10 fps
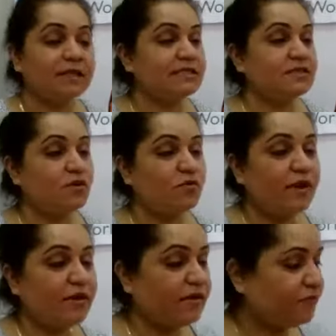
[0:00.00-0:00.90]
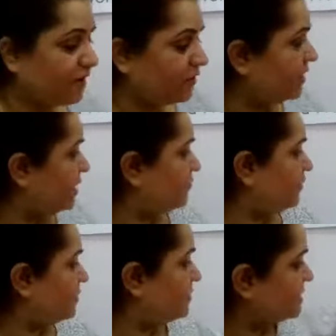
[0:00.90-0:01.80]
So very, very
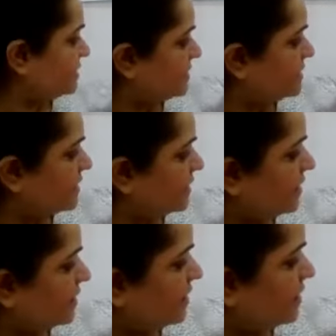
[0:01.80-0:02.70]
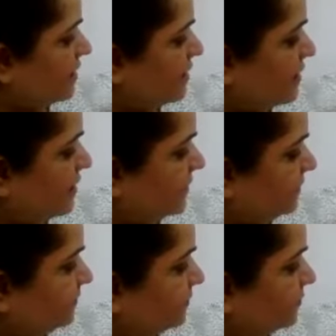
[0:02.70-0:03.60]
famous uh,
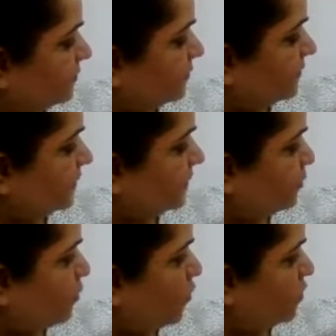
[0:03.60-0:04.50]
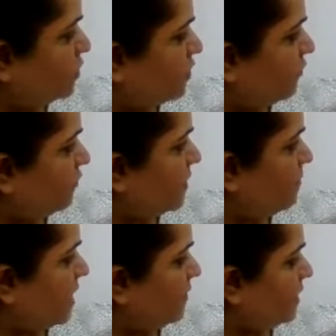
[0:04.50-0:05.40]
sport of
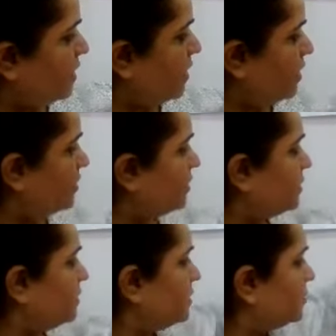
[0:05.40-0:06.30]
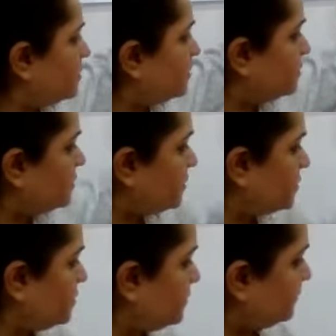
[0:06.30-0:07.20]
America.
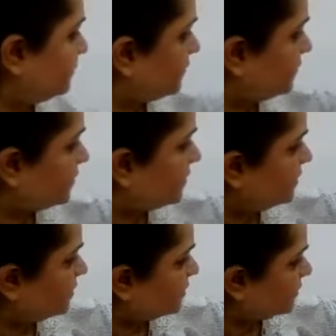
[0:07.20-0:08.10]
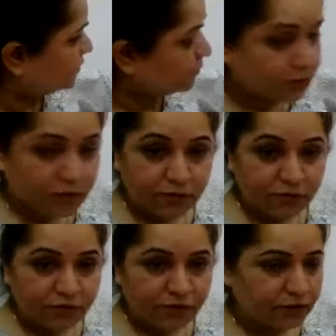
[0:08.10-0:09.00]
Uh, I could just, just put it
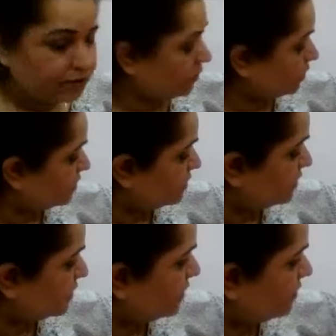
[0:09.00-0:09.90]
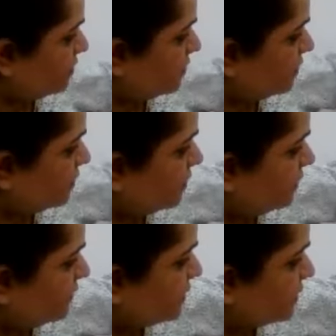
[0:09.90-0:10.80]
over here. You can see that.
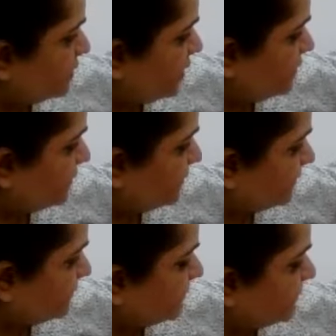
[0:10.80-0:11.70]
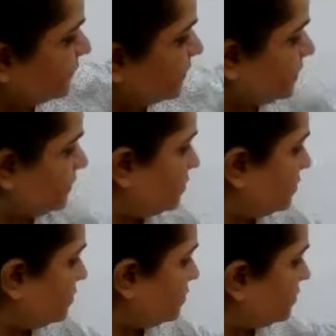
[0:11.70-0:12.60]
That's great.
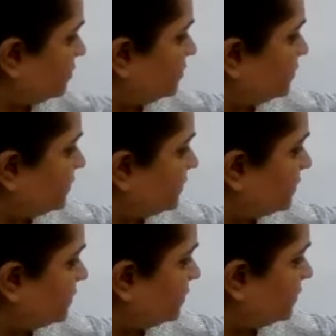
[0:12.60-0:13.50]
So, oops.